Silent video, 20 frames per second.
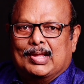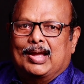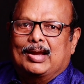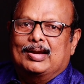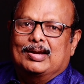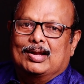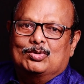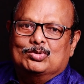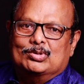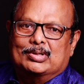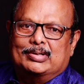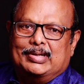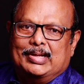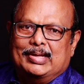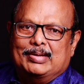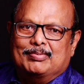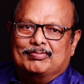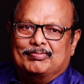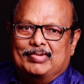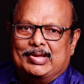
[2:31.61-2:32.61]
And now the
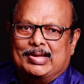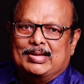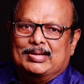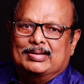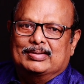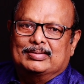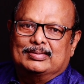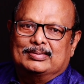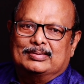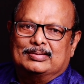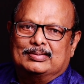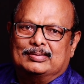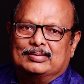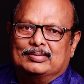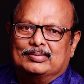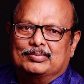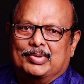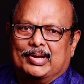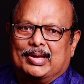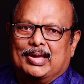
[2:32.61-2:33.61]
team we
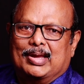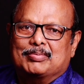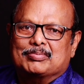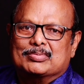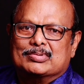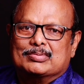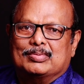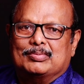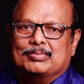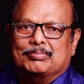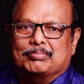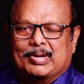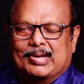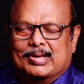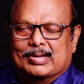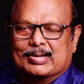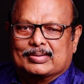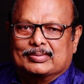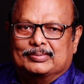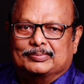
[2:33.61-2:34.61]
became
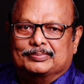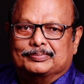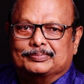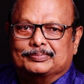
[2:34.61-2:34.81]
bigger.